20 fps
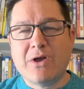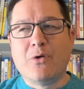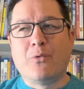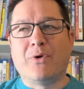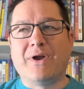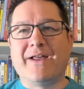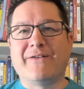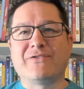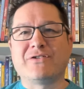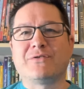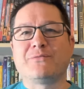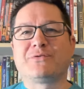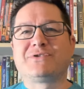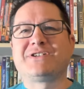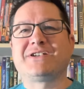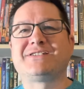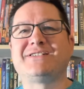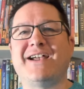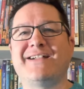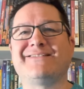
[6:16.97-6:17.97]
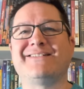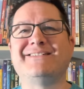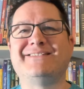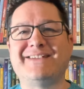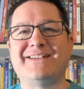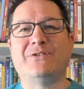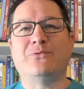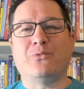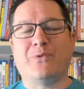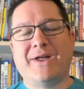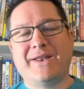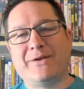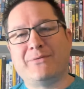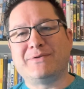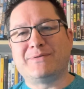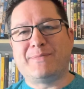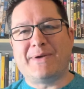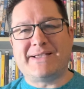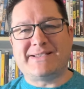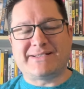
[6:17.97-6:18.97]
Whatever Succession didn't win, it
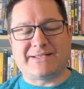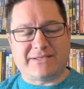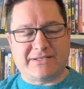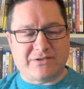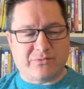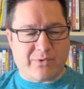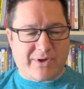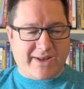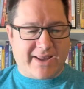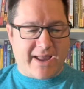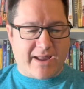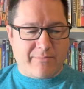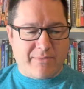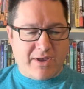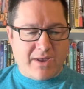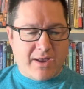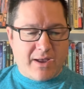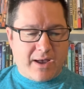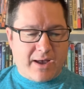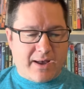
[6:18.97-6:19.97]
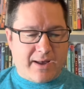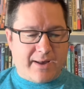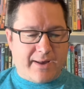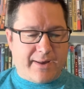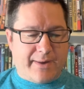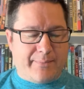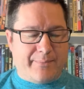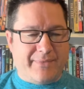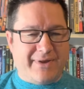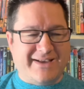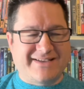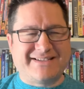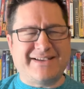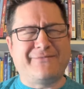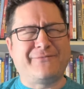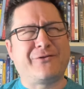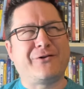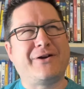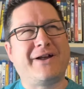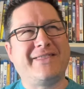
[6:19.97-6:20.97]
was basically Squid Game, um,
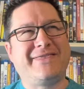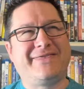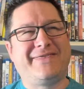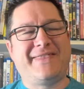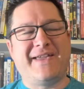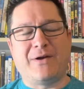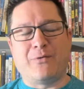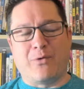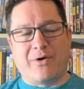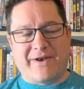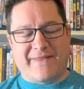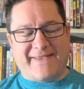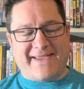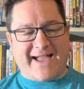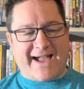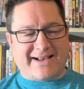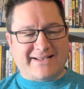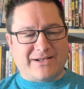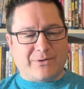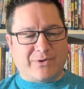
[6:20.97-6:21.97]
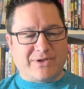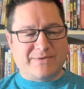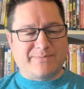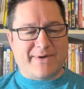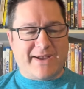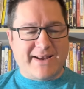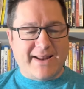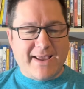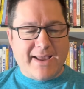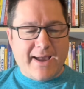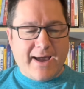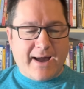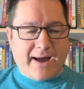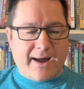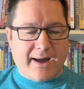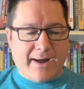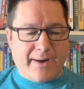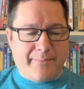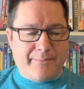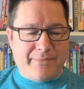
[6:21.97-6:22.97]
except for I think one of the acting ones. But
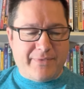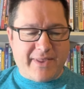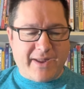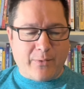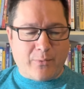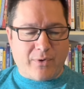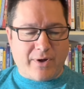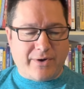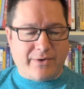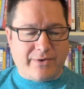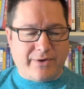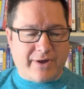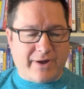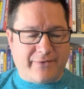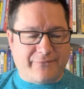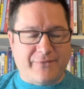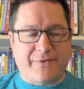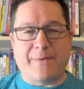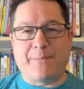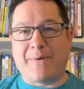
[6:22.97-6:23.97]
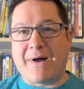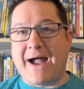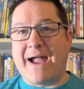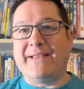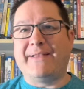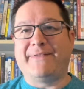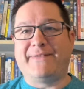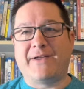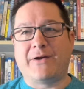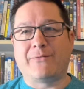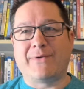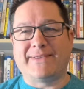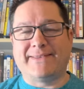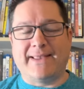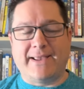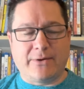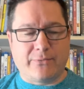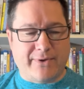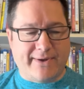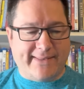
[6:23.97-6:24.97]
um, they won uh, for the pilot there, Red
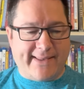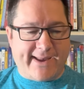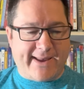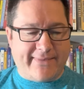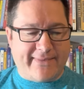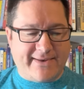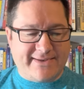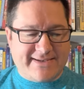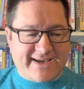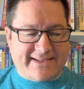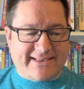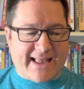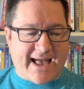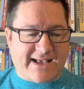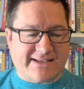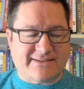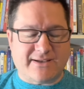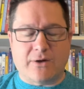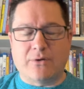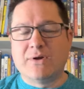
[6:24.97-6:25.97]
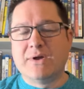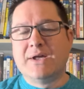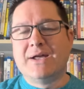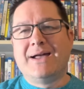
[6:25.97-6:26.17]
Light, Green Light, and then Ted Lasso.